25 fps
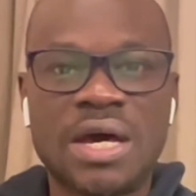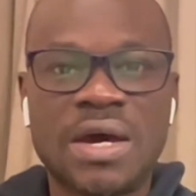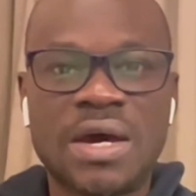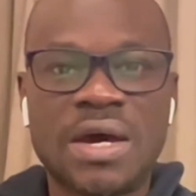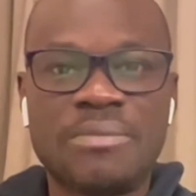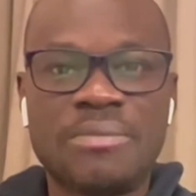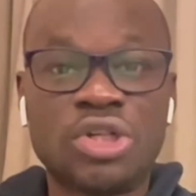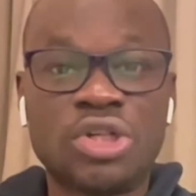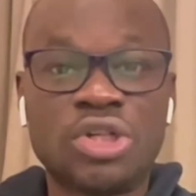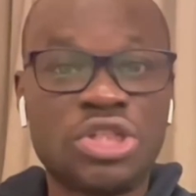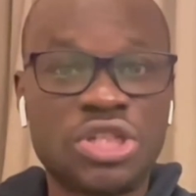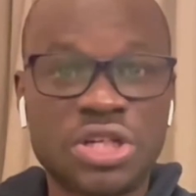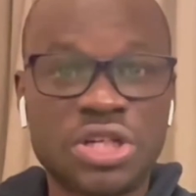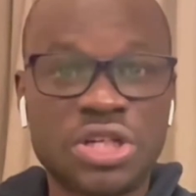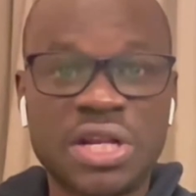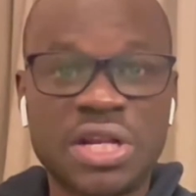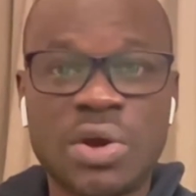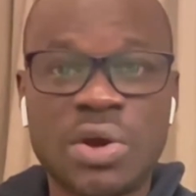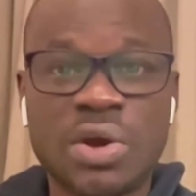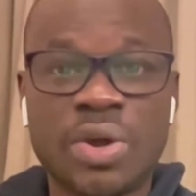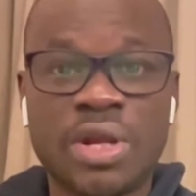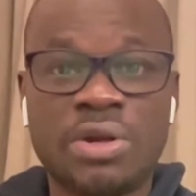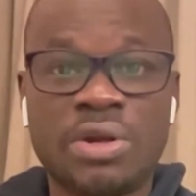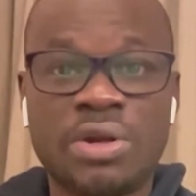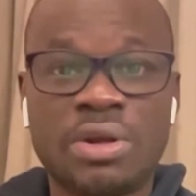Um,
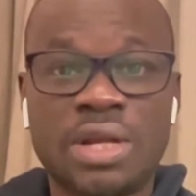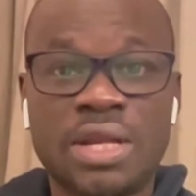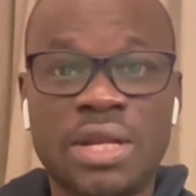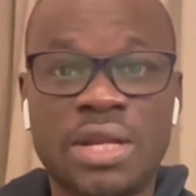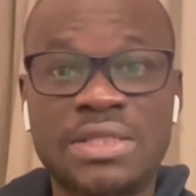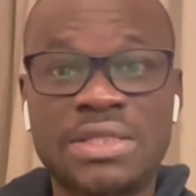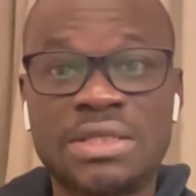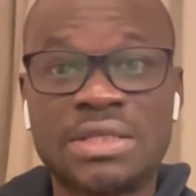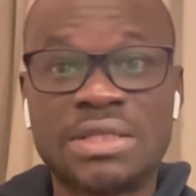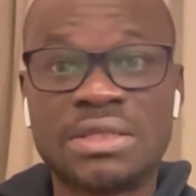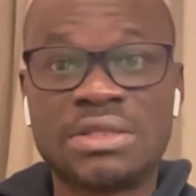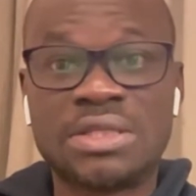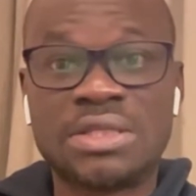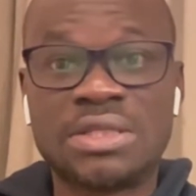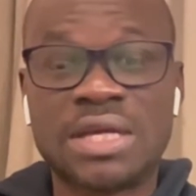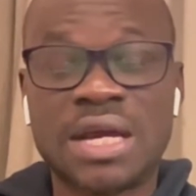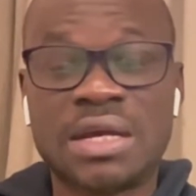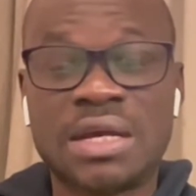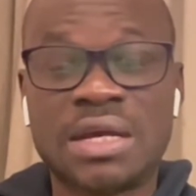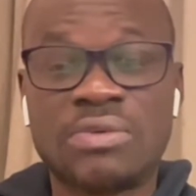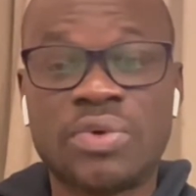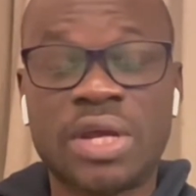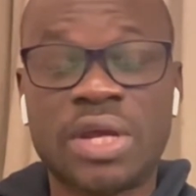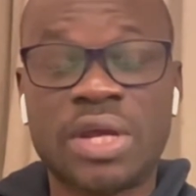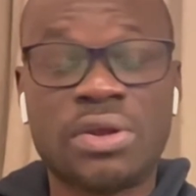Algeria were not letting
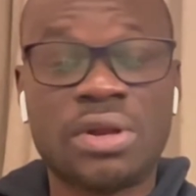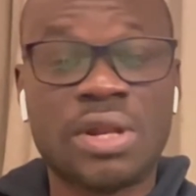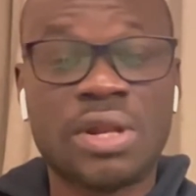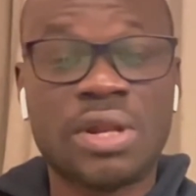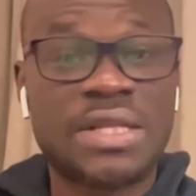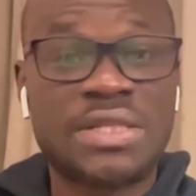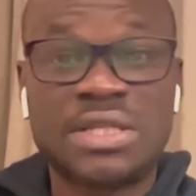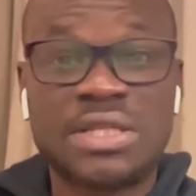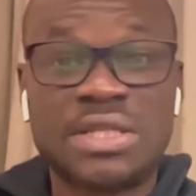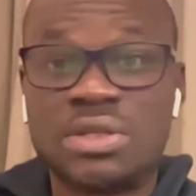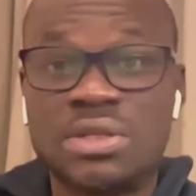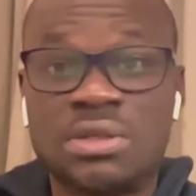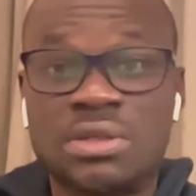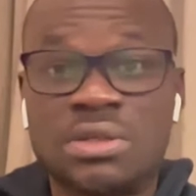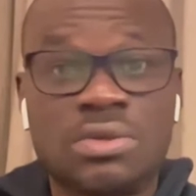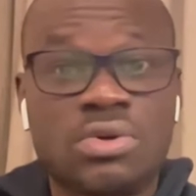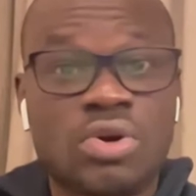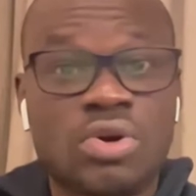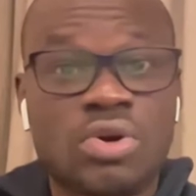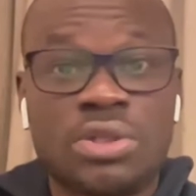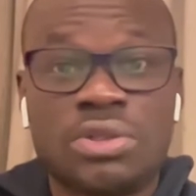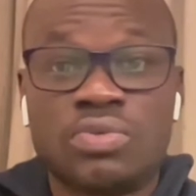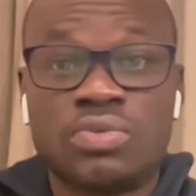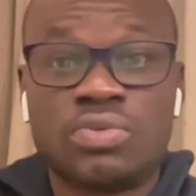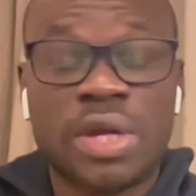their, were not letting
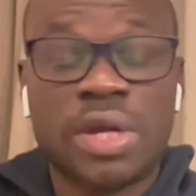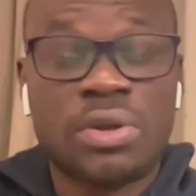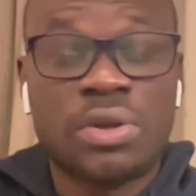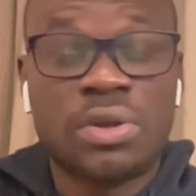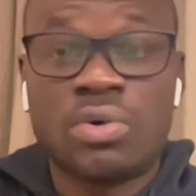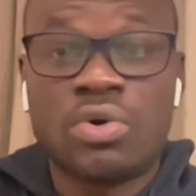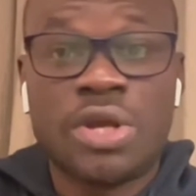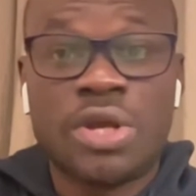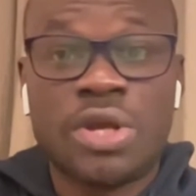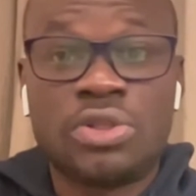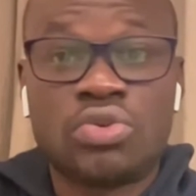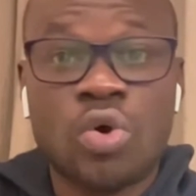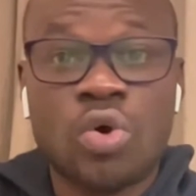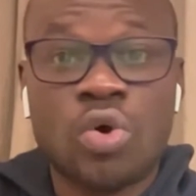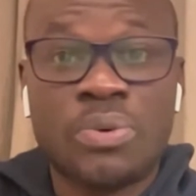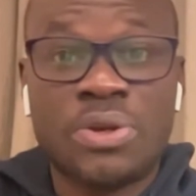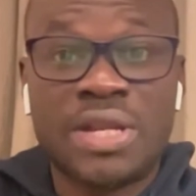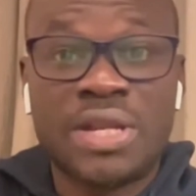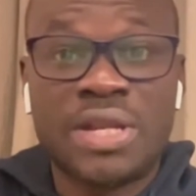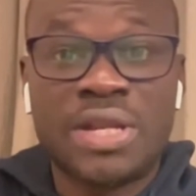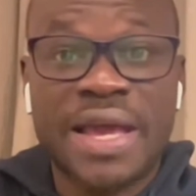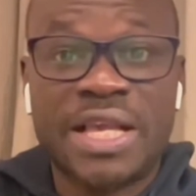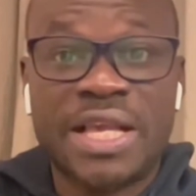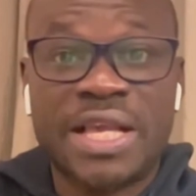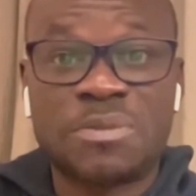going were not going to
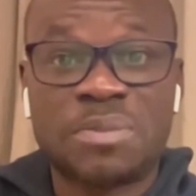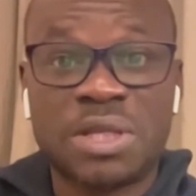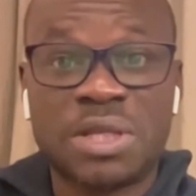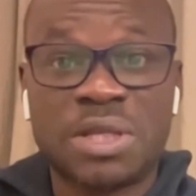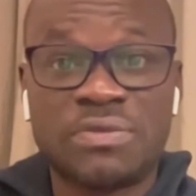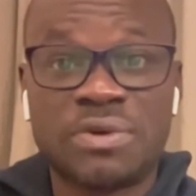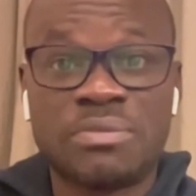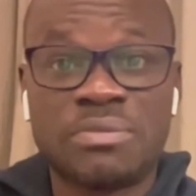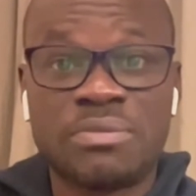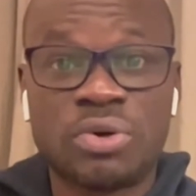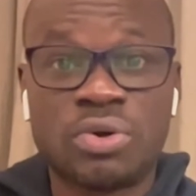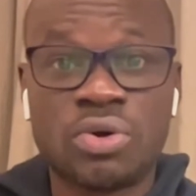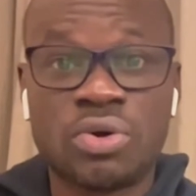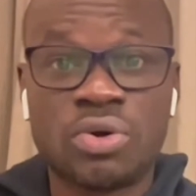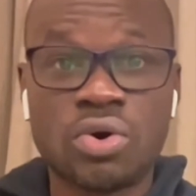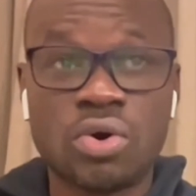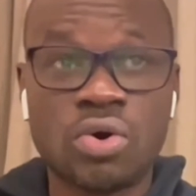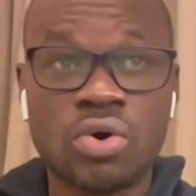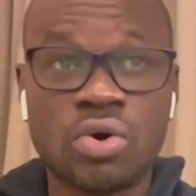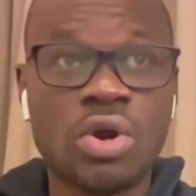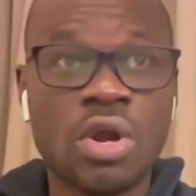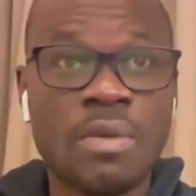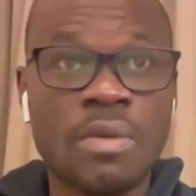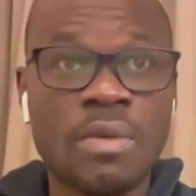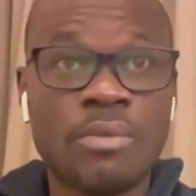open their airspace for
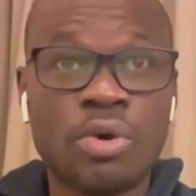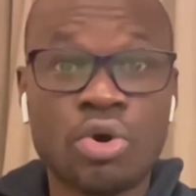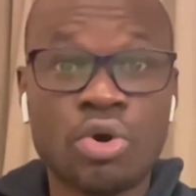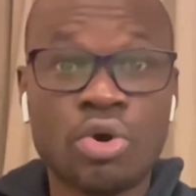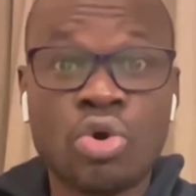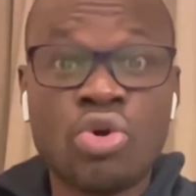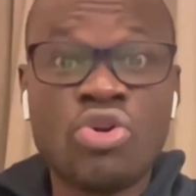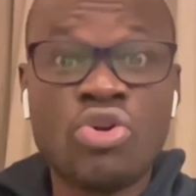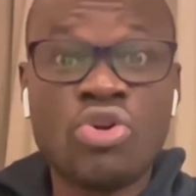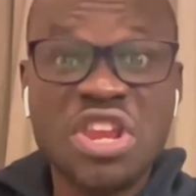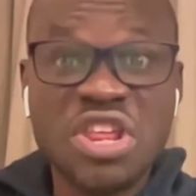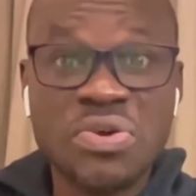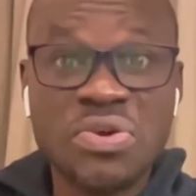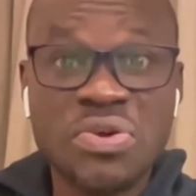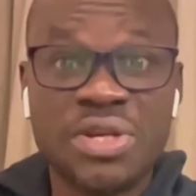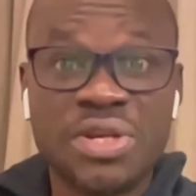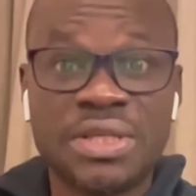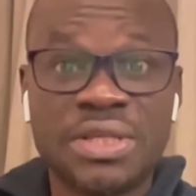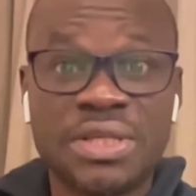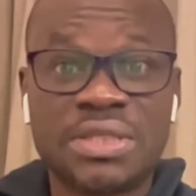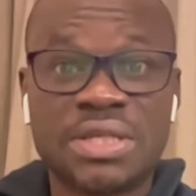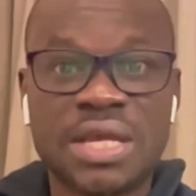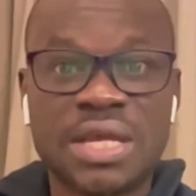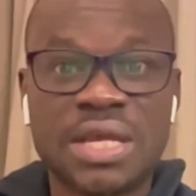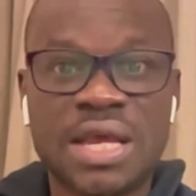Morocco. Morocco knew
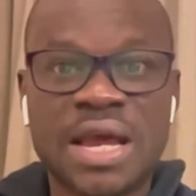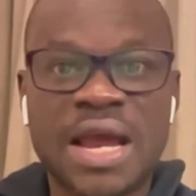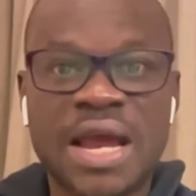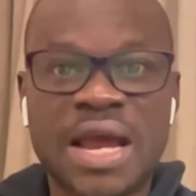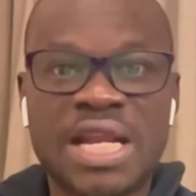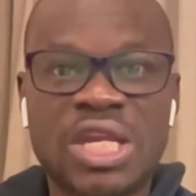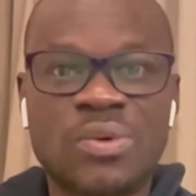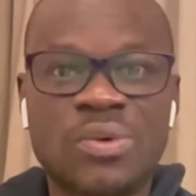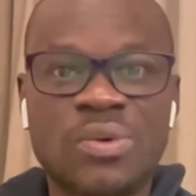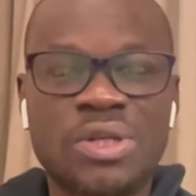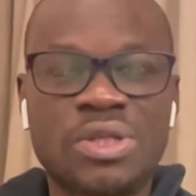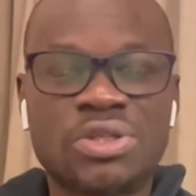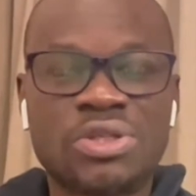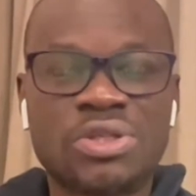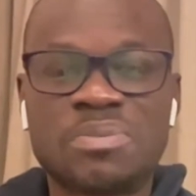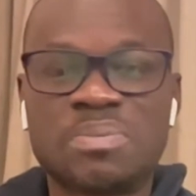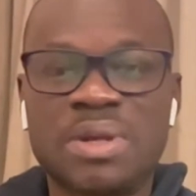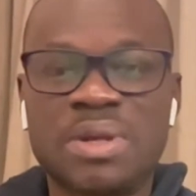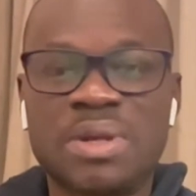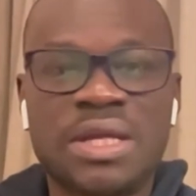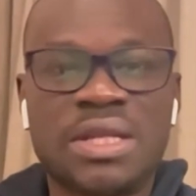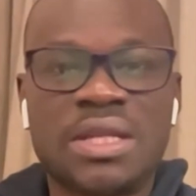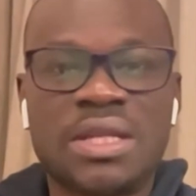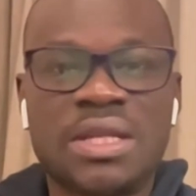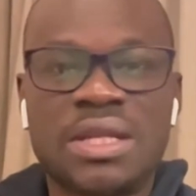this and they were
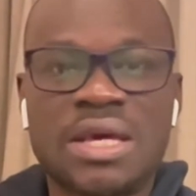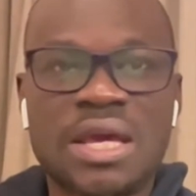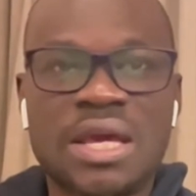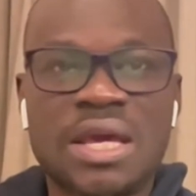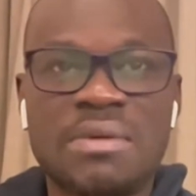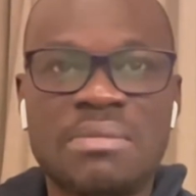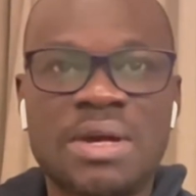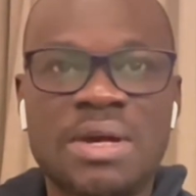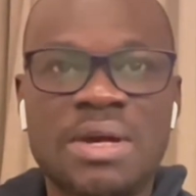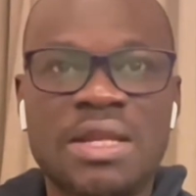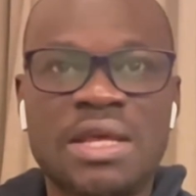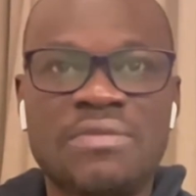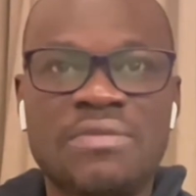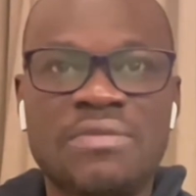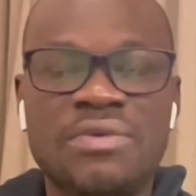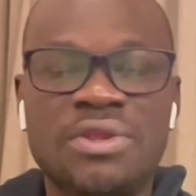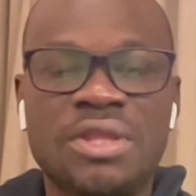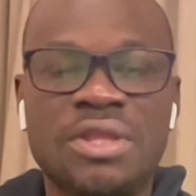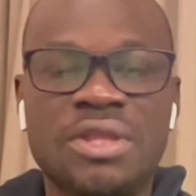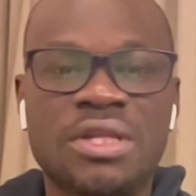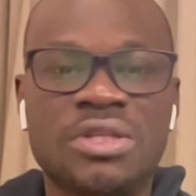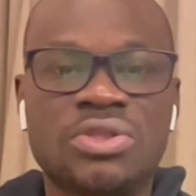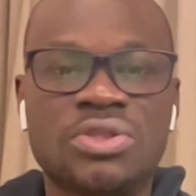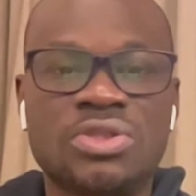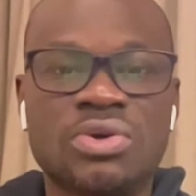just playing the game and
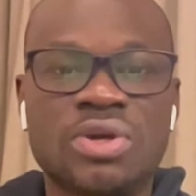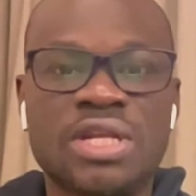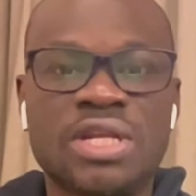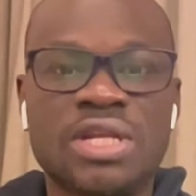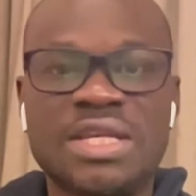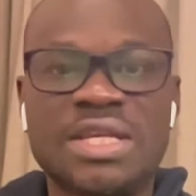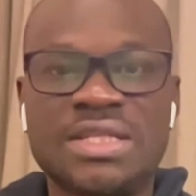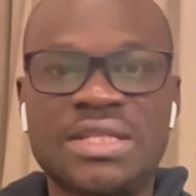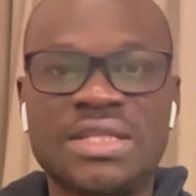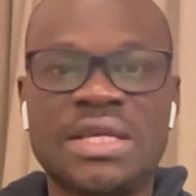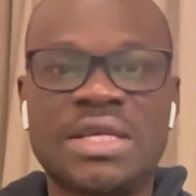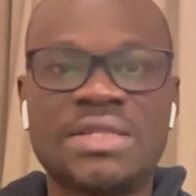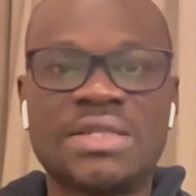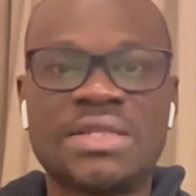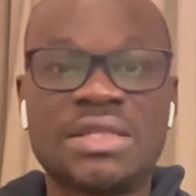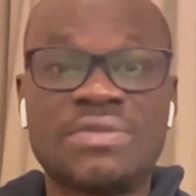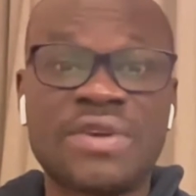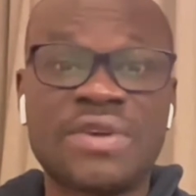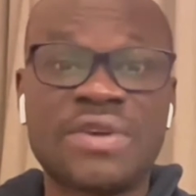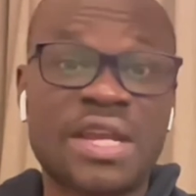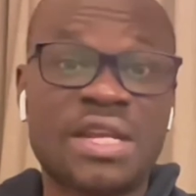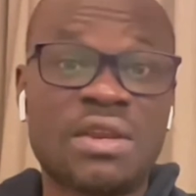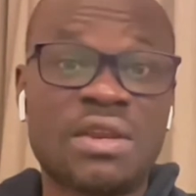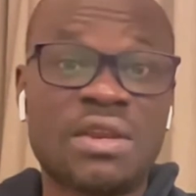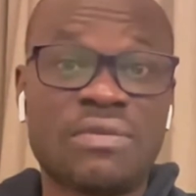everything. So in this case,
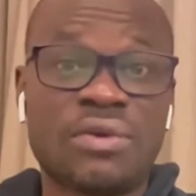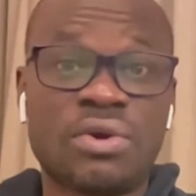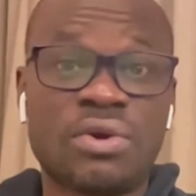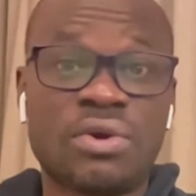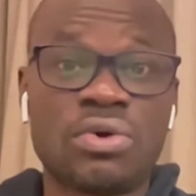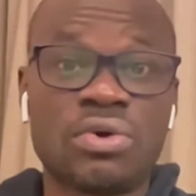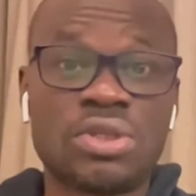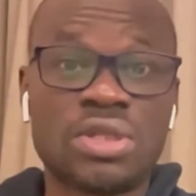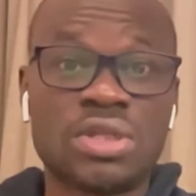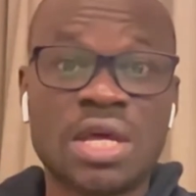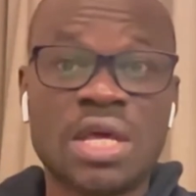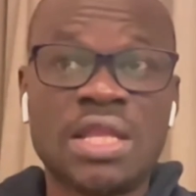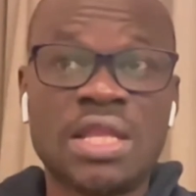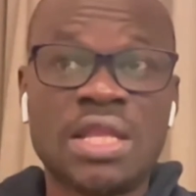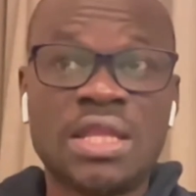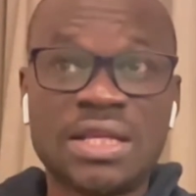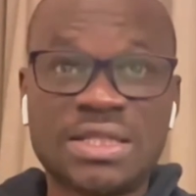it's very difficult.